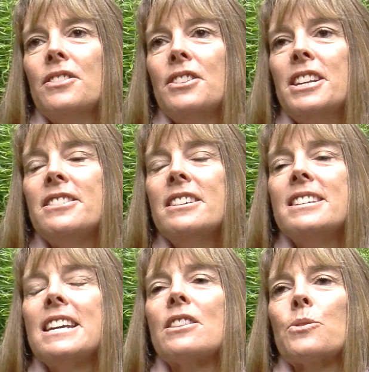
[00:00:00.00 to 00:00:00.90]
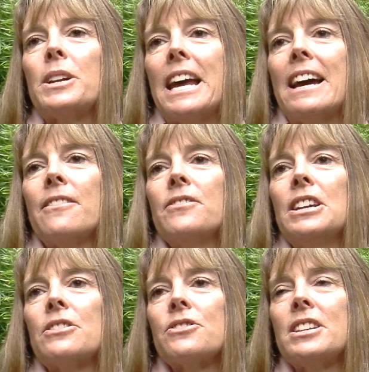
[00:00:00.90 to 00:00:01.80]
It did take 3.5
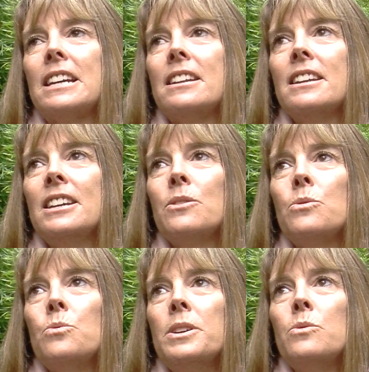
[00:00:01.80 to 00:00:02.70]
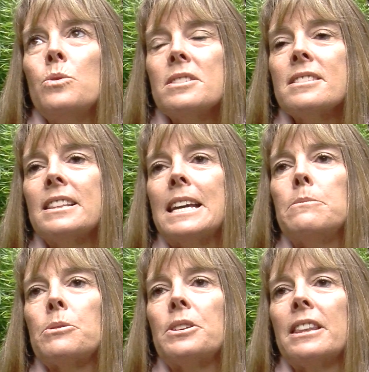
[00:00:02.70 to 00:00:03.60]
years, and it was a
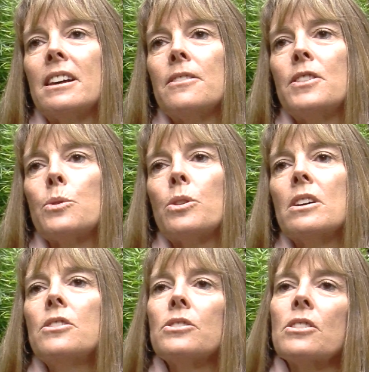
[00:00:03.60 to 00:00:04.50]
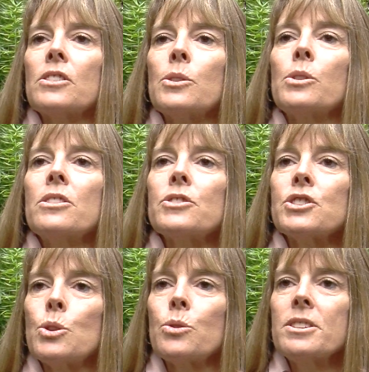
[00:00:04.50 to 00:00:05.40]
labor in love. There were other
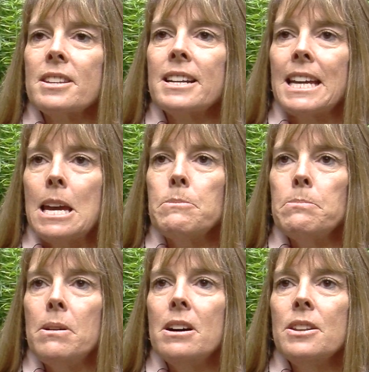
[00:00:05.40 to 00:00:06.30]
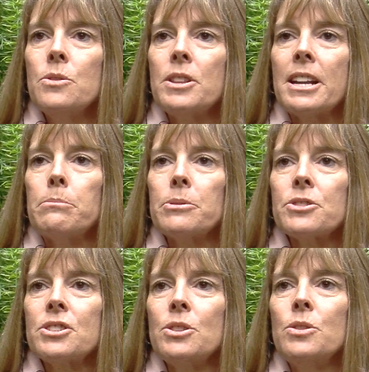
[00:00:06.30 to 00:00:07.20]
stories that I came upon that I
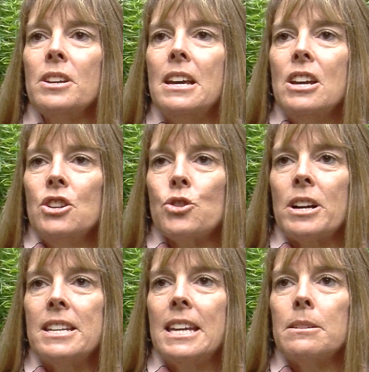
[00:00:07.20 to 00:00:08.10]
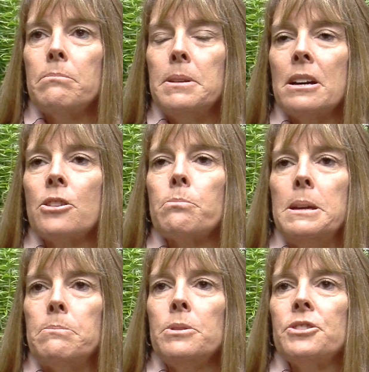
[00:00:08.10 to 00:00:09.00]
pursued, trying to get other
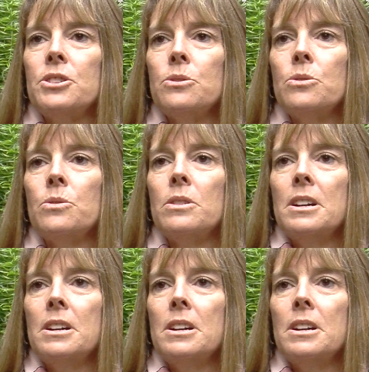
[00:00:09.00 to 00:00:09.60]
people to